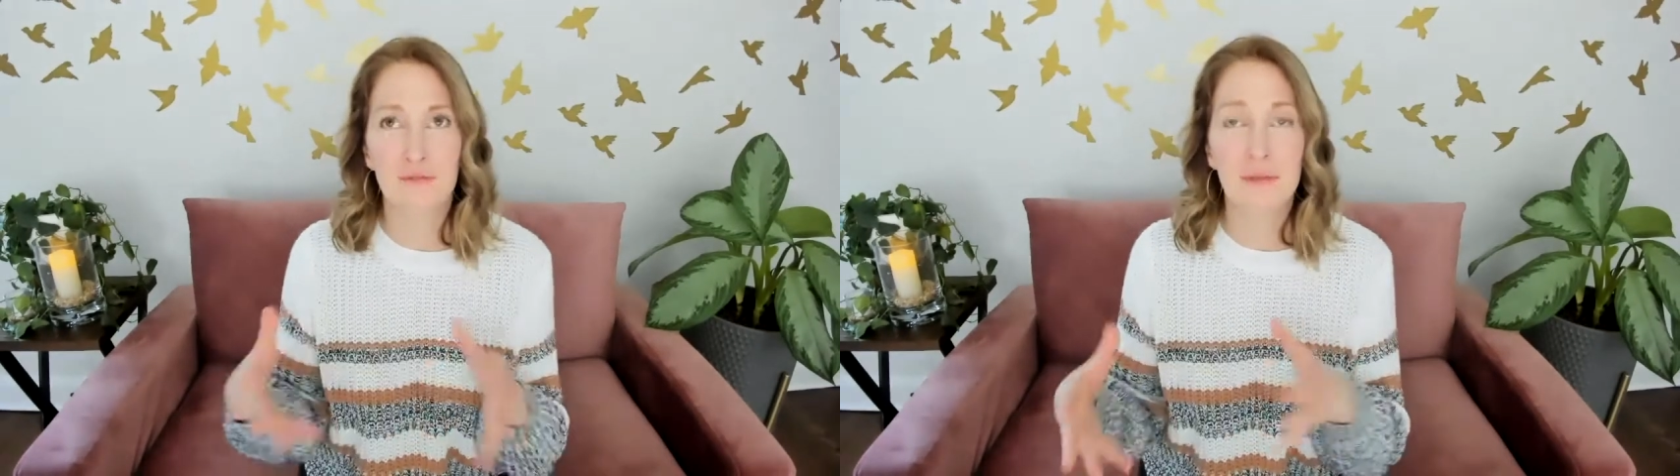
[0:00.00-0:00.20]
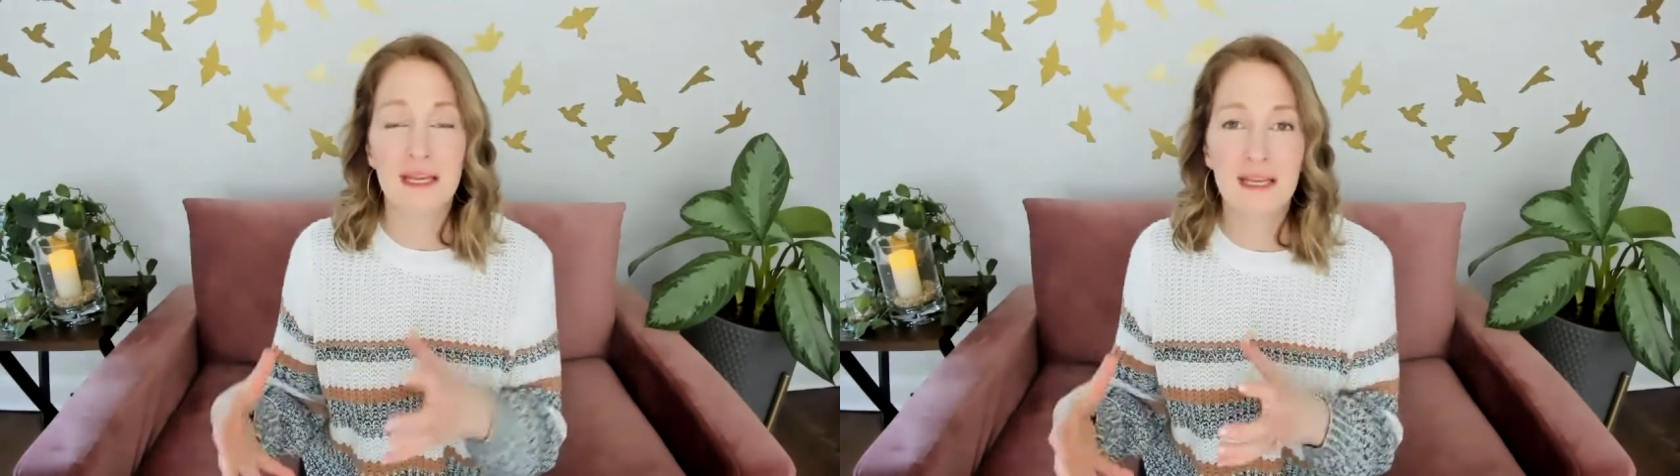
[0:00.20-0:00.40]

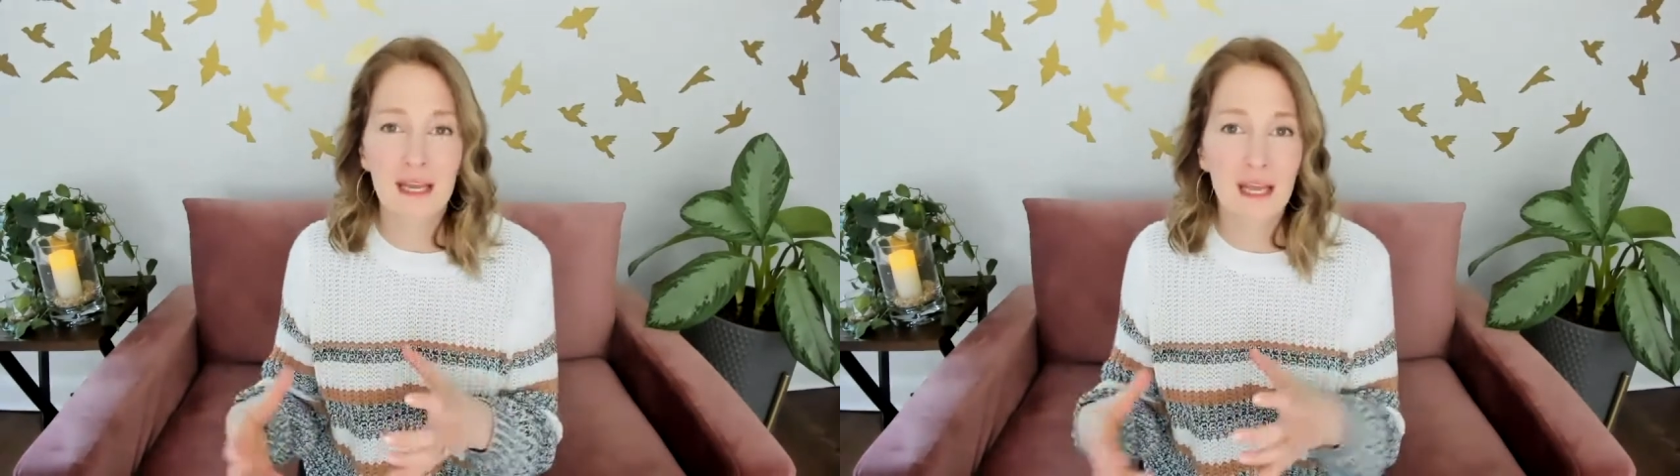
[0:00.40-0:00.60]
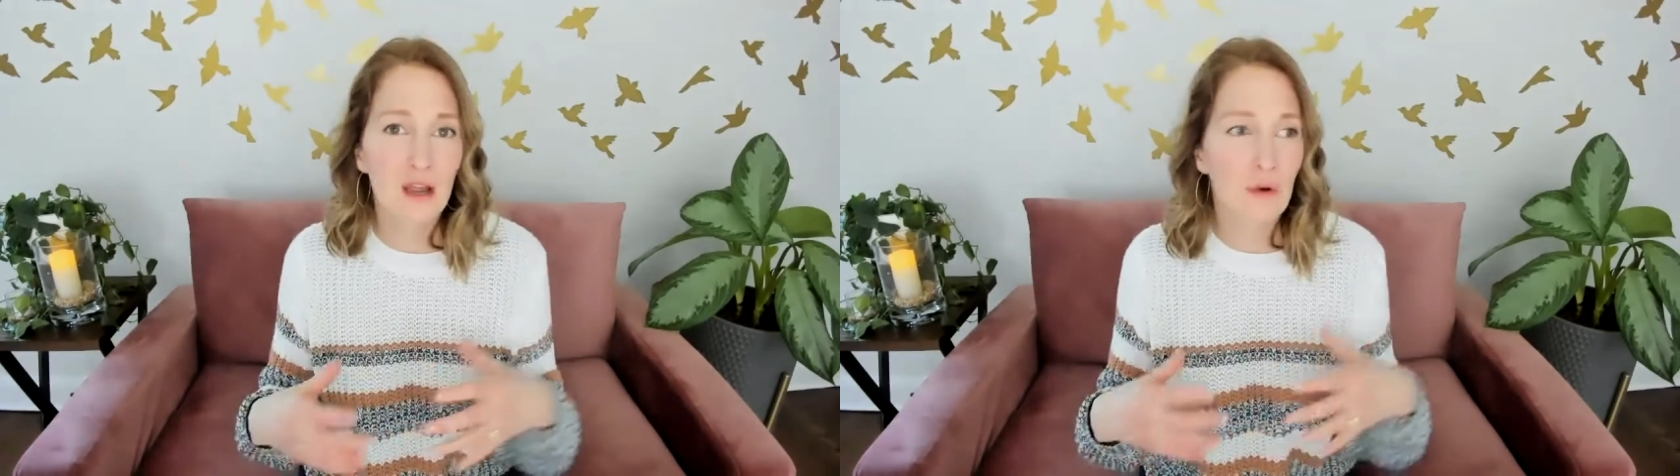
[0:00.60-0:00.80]

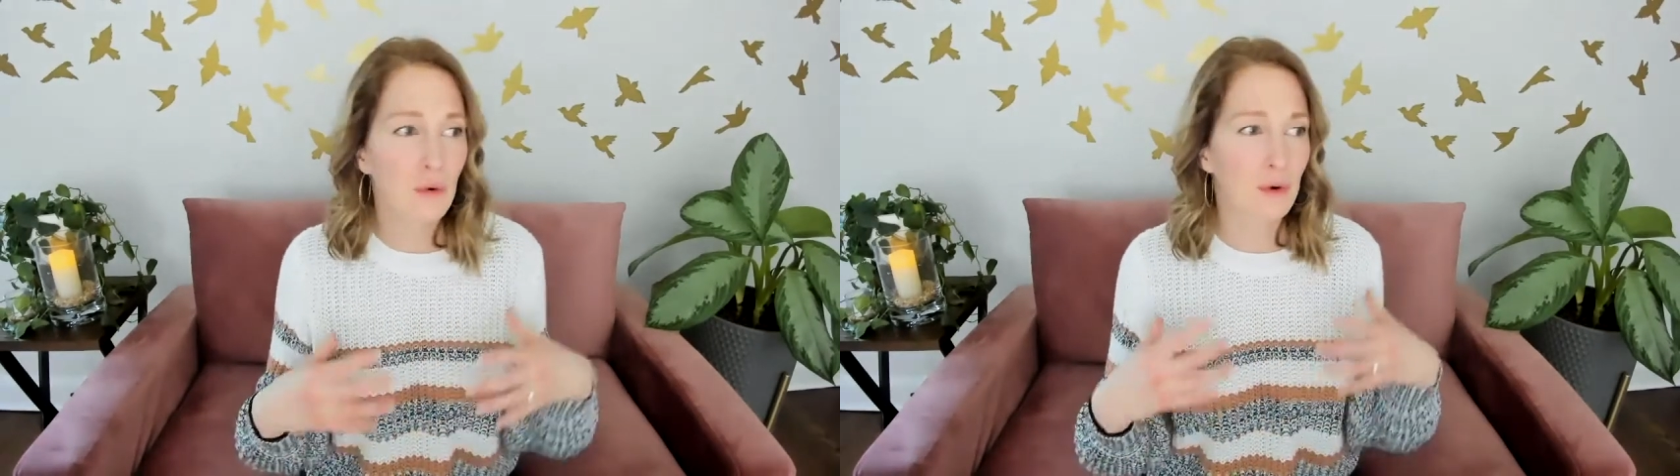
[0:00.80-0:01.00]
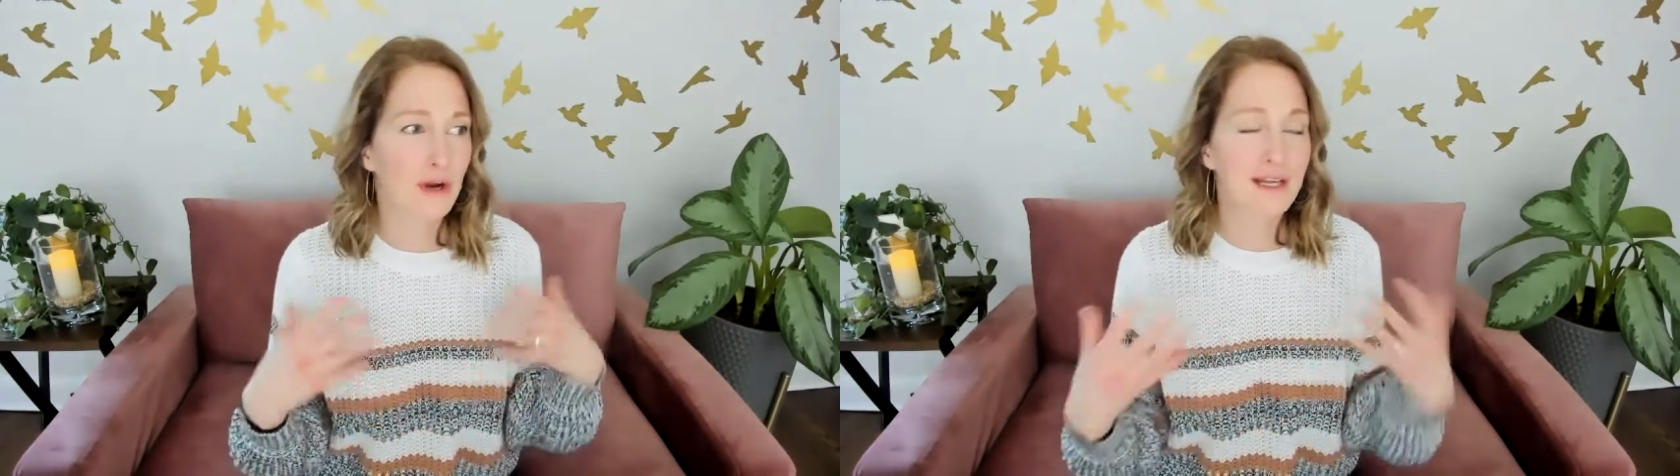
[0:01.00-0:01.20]
meaning
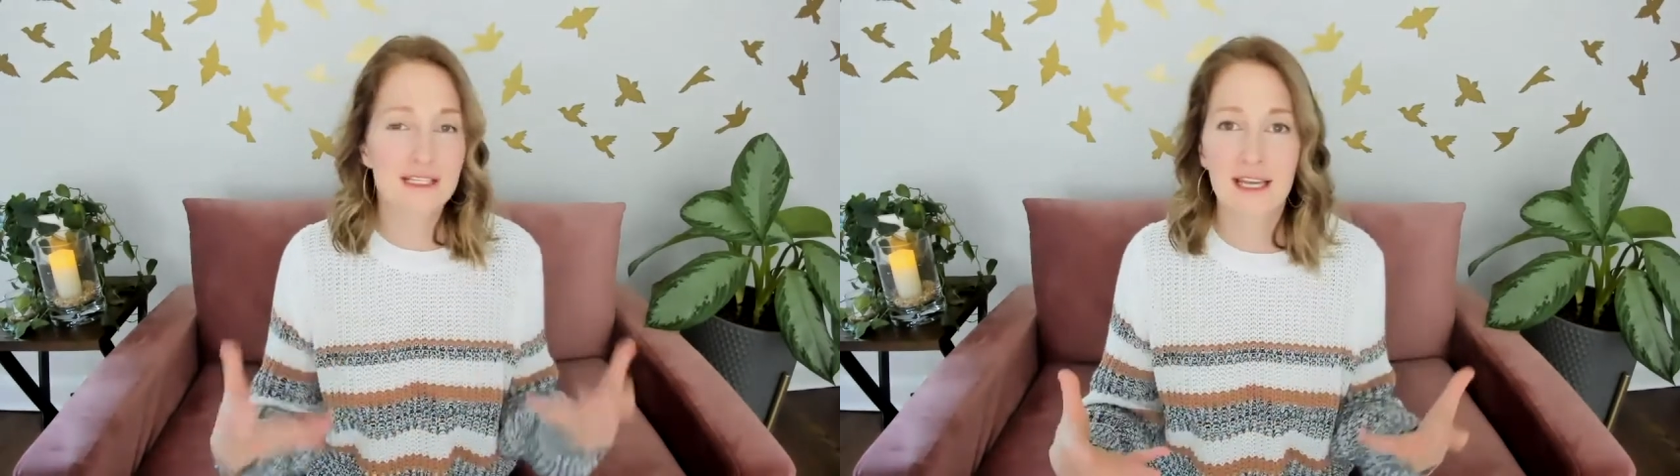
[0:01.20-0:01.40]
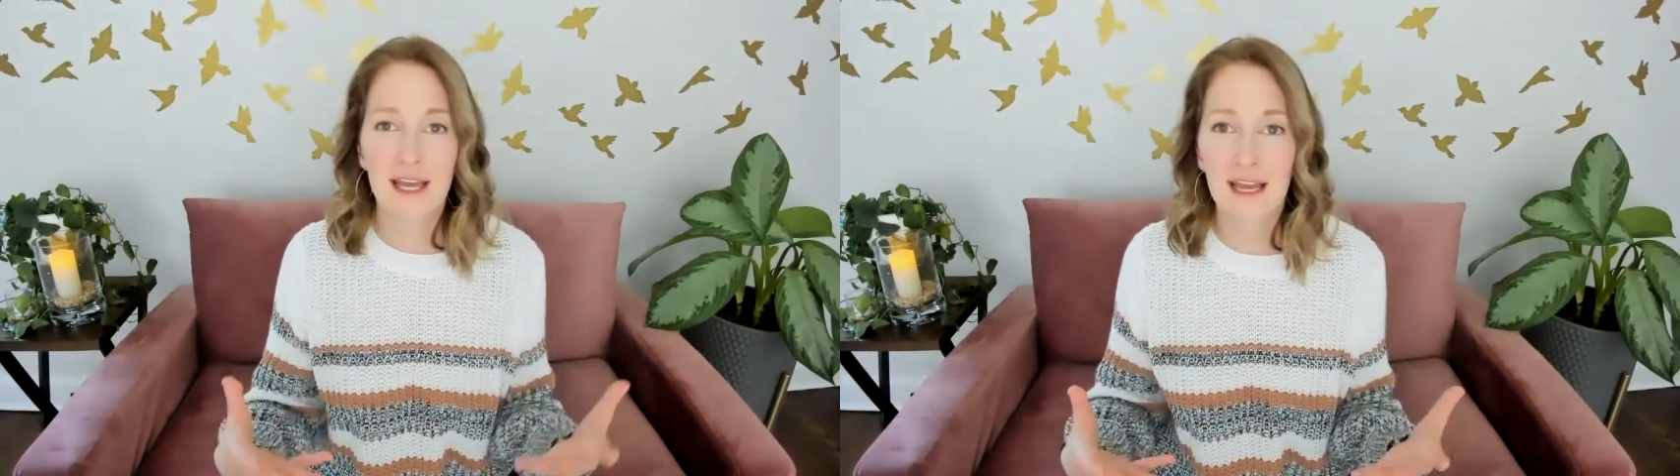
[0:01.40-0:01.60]
or
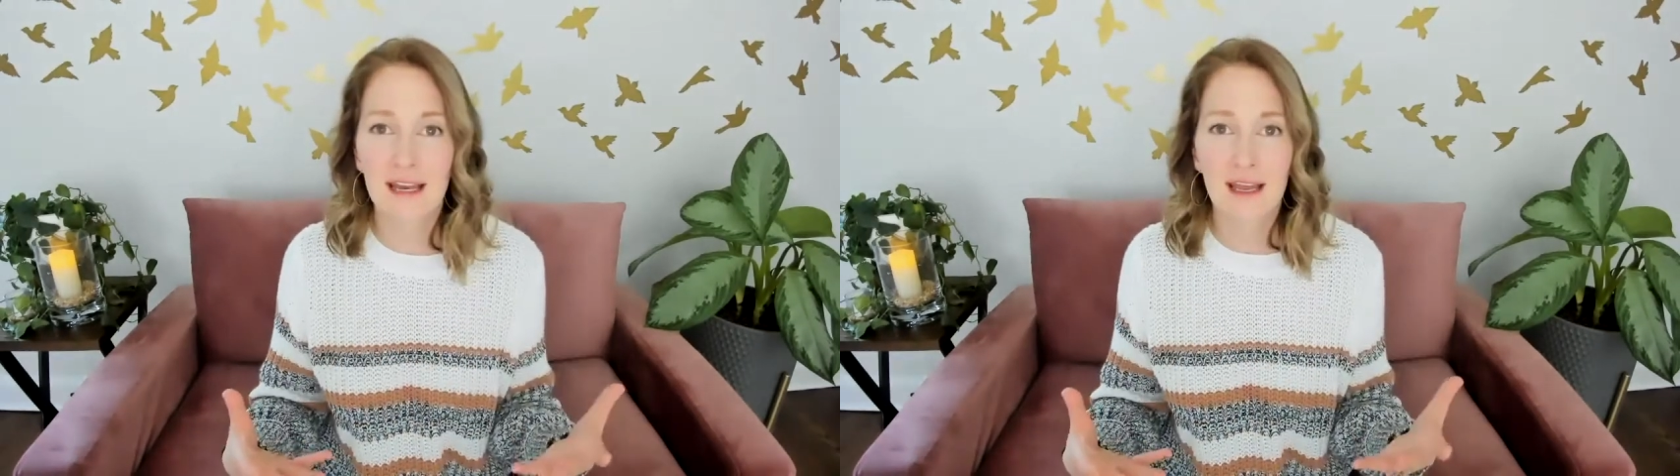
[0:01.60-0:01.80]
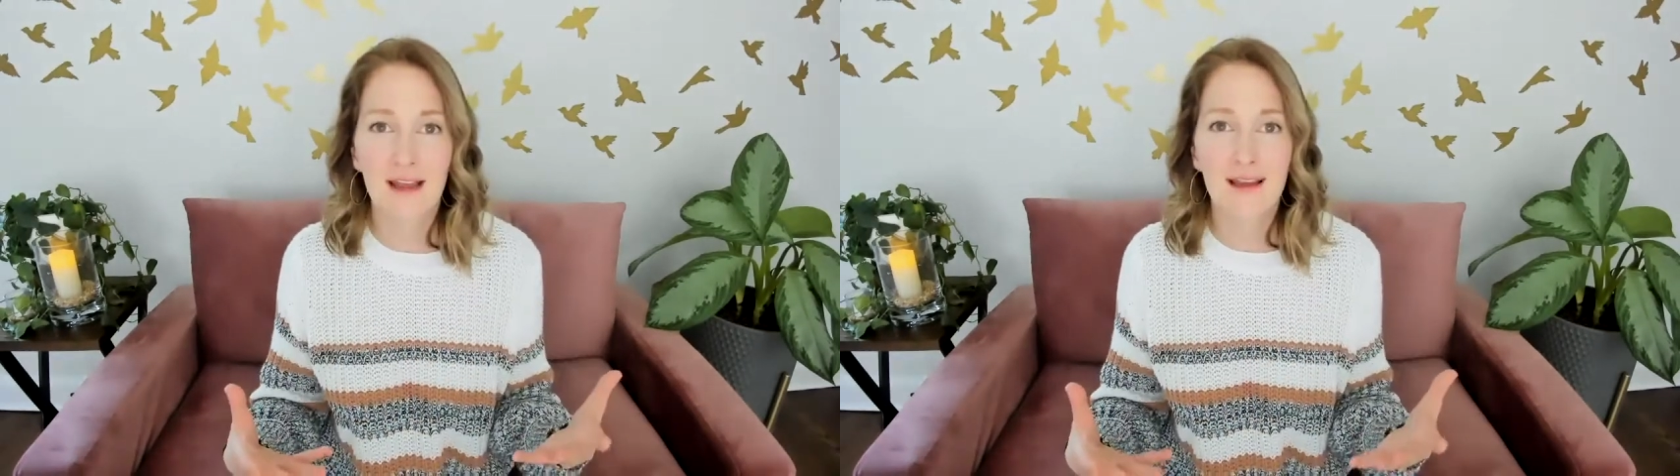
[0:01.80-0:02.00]

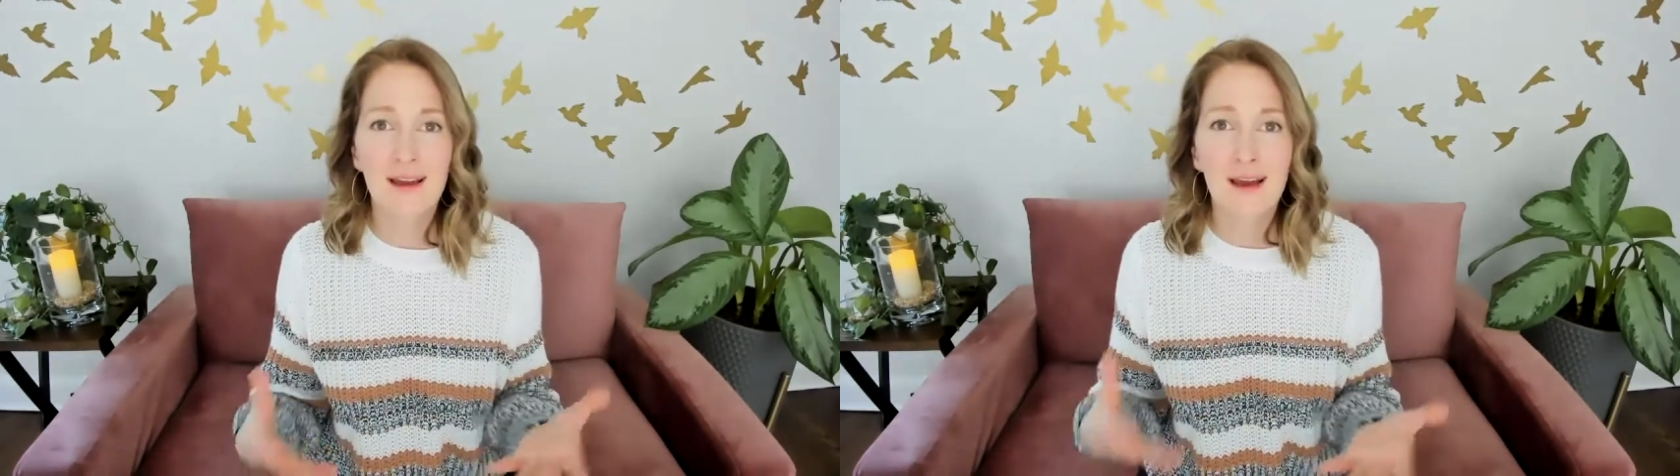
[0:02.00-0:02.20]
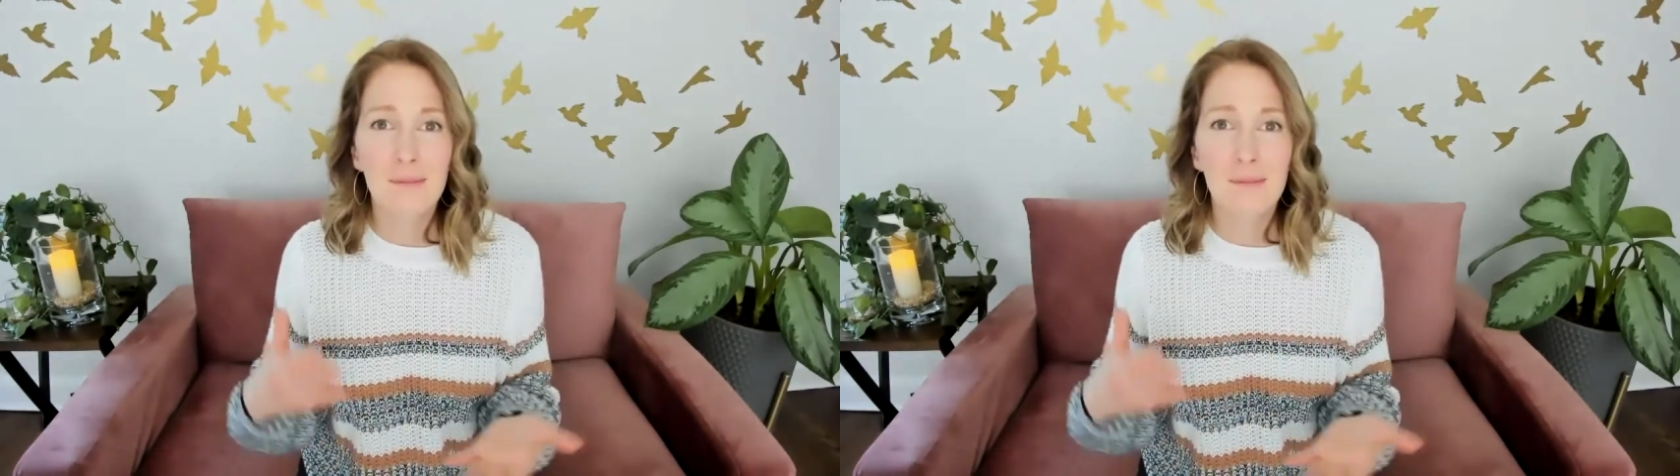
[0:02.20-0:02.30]
indicating.